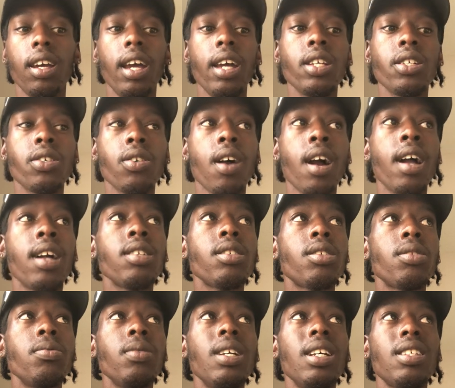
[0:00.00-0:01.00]
and trying
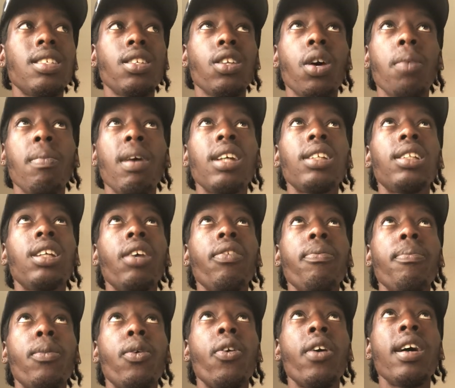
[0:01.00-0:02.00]
to get to know myself
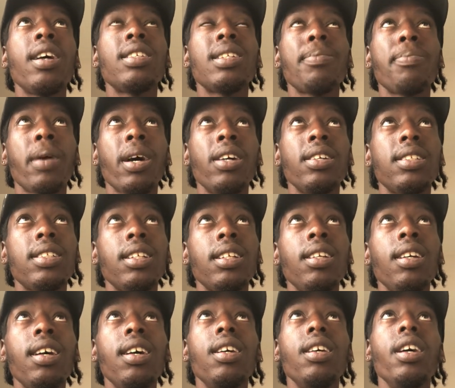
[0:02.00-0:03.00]
more as a
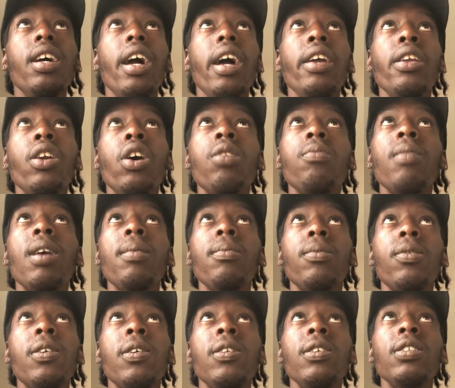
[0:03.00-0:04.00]
person and know my
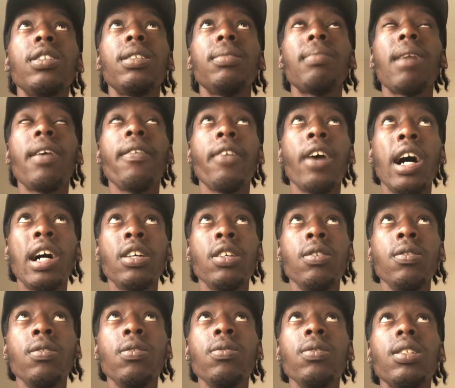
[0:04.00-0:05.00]
morals and my
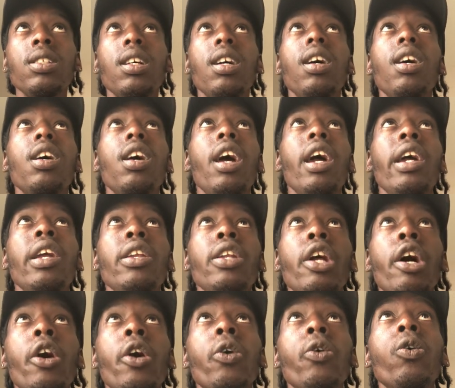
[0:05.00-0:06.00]
values and
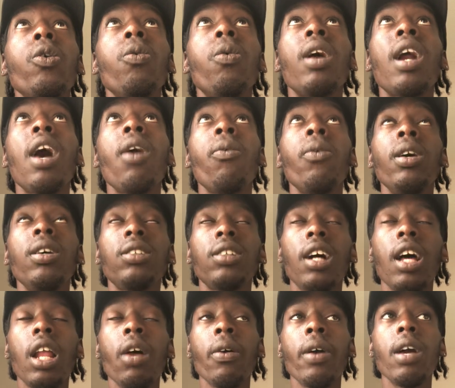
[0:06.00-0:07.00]
know what I will
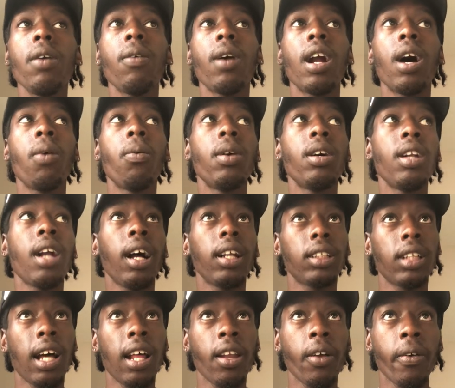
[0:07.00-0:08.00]
tolerate, what I will not
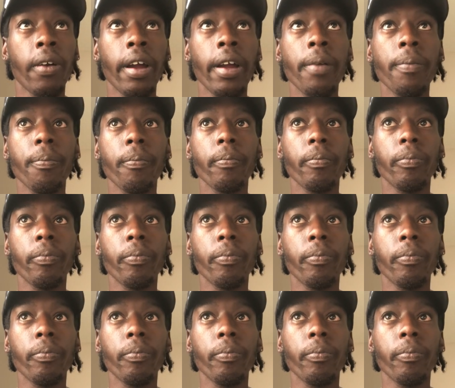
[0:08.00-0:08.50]
tolerate,